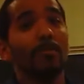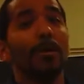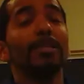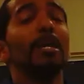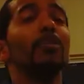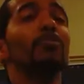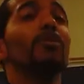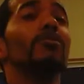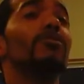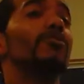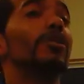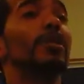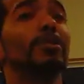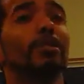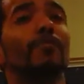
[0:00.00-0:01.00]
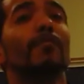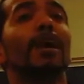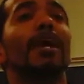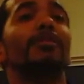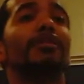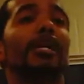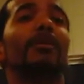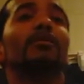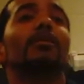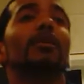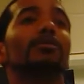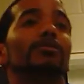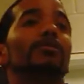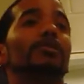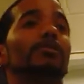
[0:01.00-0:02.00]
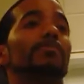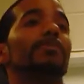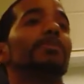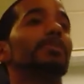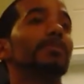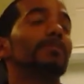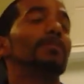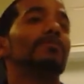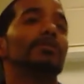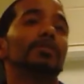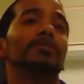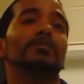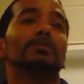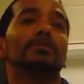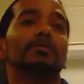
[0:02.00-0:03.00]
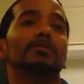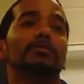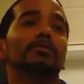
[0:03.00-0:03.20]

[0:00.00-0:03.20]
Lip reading: Right now, North Korea is a volatile country in the Pacific region.